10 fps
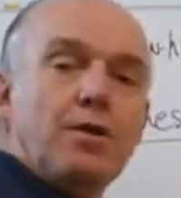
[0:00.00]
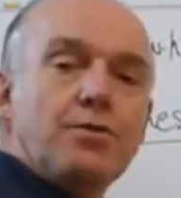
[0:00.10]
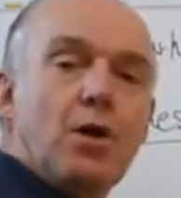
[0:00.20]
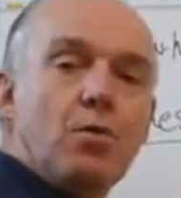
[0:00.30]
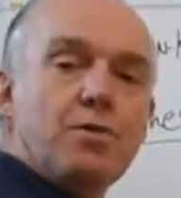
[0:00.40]

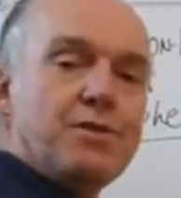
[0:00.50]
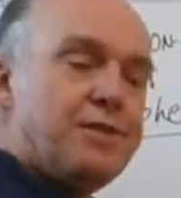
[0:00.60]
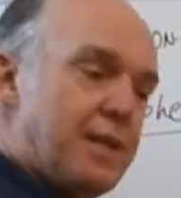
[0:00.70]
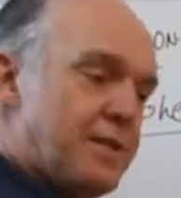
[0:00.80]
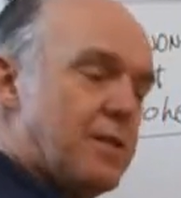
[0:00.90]
So
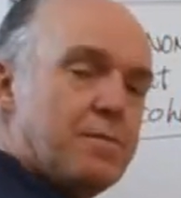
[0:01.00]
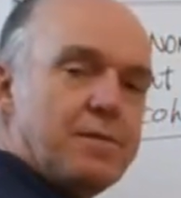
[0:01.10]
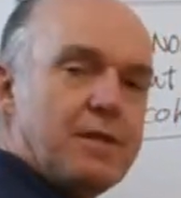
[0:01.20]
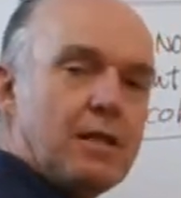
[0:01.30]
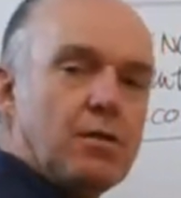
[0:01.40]

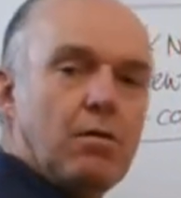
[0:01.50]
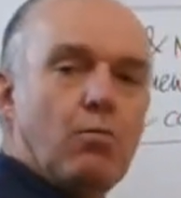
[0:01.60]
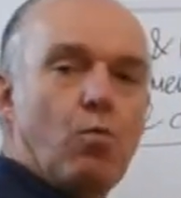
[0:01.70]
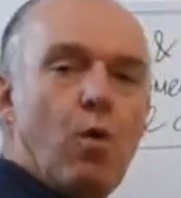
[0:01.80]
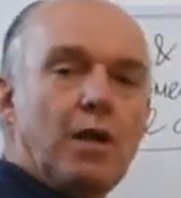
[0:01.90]
systems that
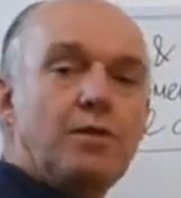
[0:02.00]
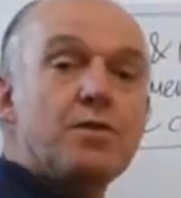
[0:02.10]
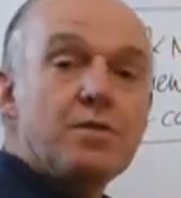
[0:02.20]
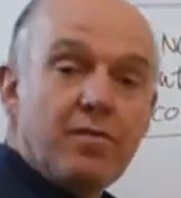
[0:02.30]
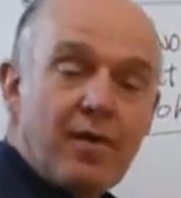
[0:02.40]
want to
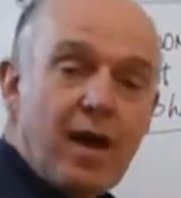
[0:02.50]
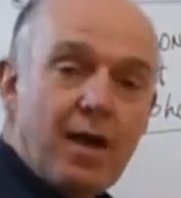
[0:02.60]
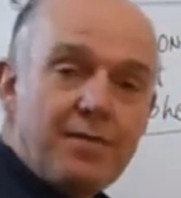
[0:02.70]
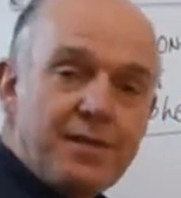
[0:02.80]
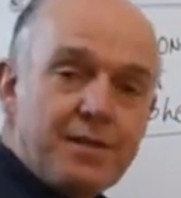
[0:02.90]

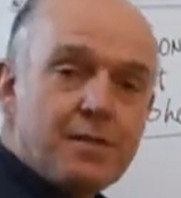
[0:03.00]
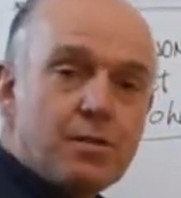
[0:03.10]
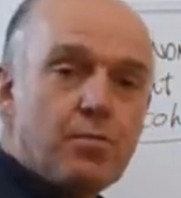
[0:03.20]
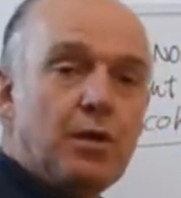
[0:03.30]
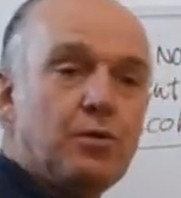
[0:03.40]
survive,
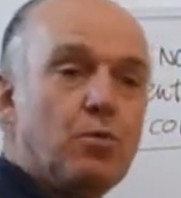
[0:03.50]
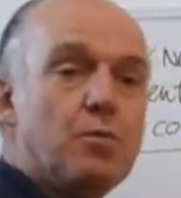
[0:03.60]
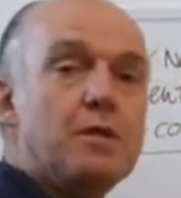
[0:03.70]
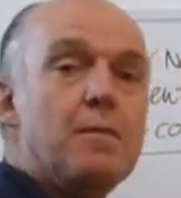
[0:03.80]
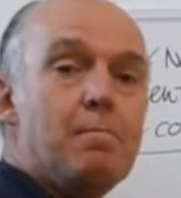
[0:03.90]
systems want to
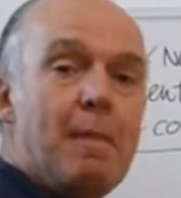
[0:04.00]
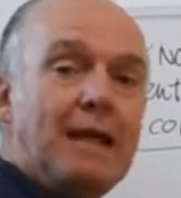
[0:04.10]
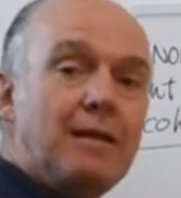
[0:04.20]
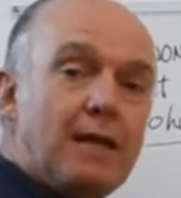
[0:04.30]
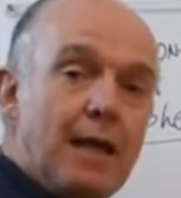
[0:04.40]

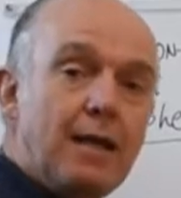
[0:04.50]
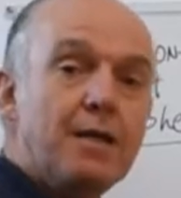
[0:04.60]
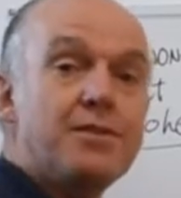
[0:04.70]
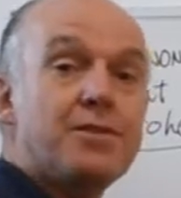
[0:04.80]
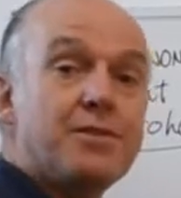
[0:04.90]
maintain
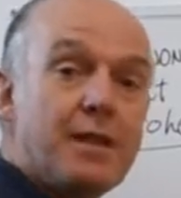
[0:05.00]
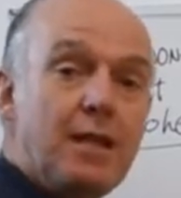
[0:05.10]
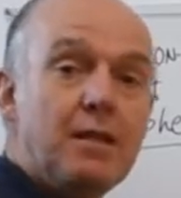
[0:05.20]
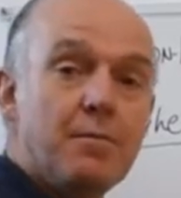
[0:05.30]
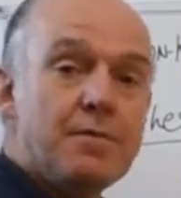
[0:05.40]
and
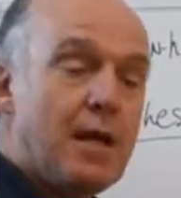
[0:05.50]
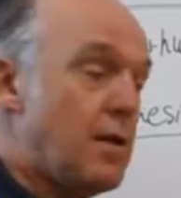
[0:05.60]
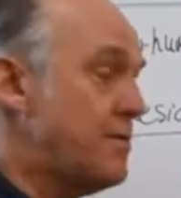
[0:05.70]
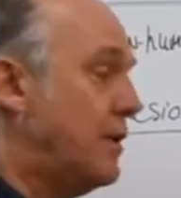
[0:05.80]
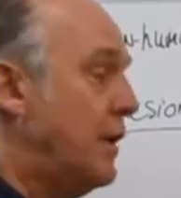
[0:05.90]
sustain
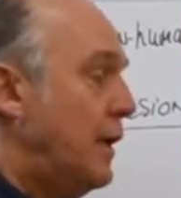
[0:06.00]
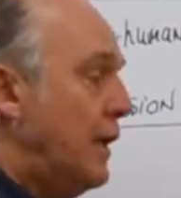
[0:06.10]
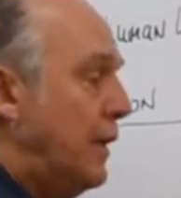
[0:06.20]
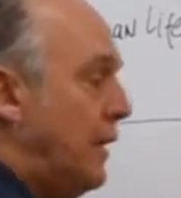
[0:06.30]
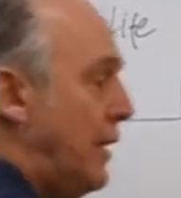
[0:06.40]
themselves,
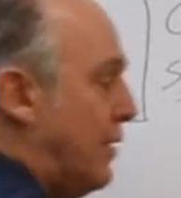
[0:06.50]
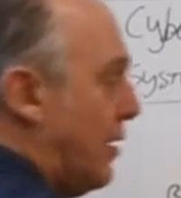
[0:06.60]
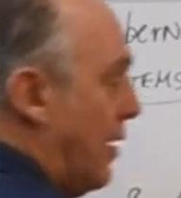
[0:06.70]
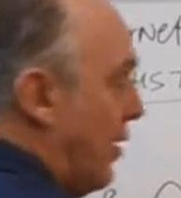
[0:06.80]
need